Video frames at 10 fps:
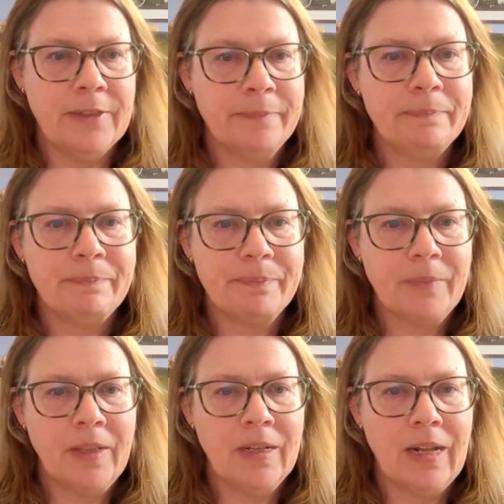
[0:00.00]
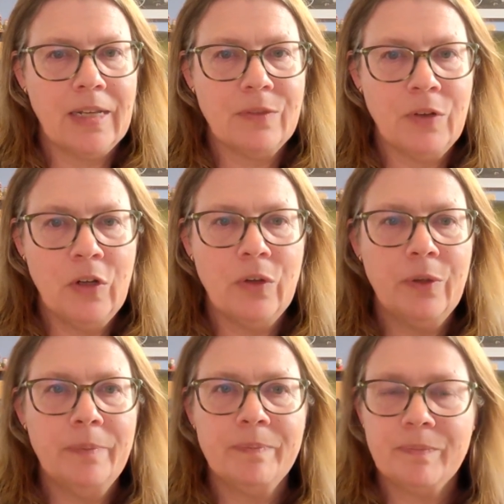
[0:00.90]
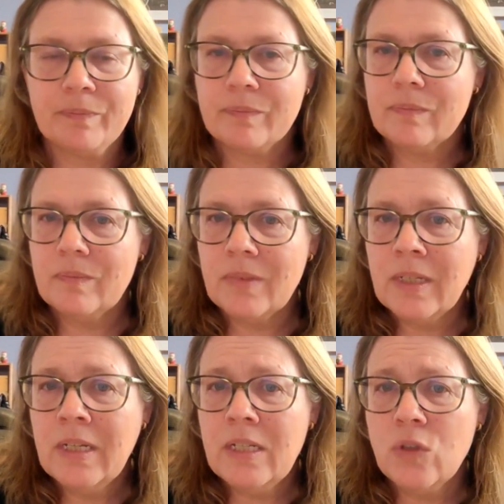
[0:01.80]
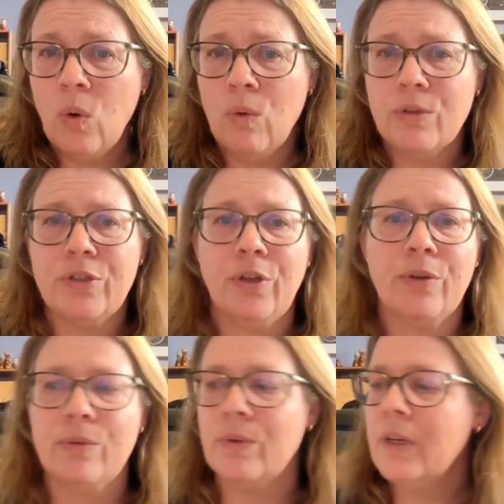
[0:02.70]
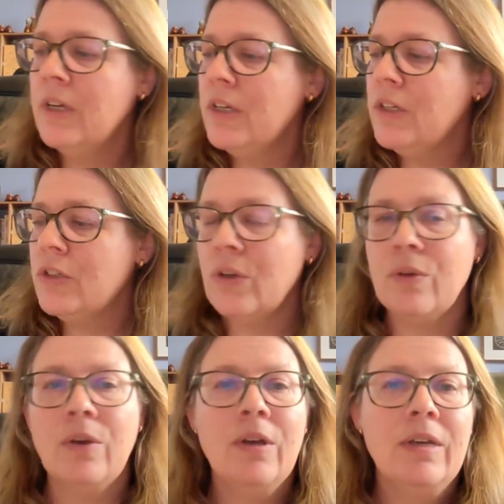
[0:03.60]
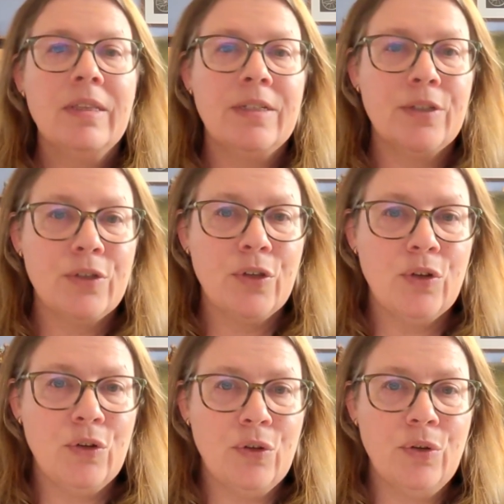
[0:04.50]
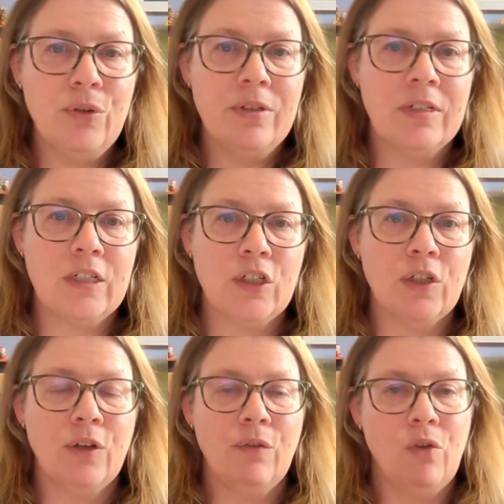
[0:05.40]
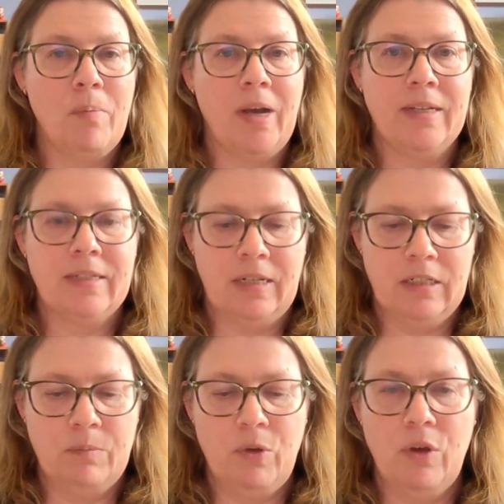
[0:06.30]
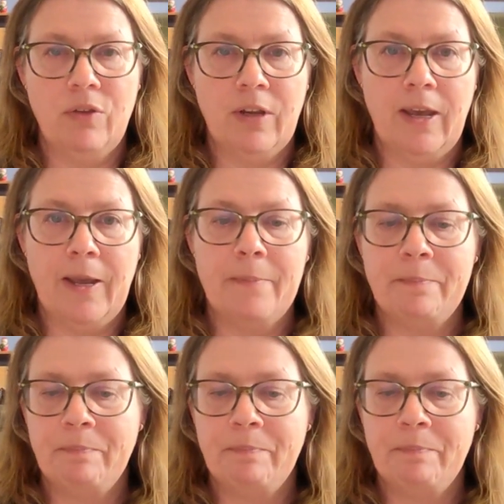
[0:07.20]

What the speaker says: it in the last video, is Horse Circle. So this is the new stitch for my son's birthday.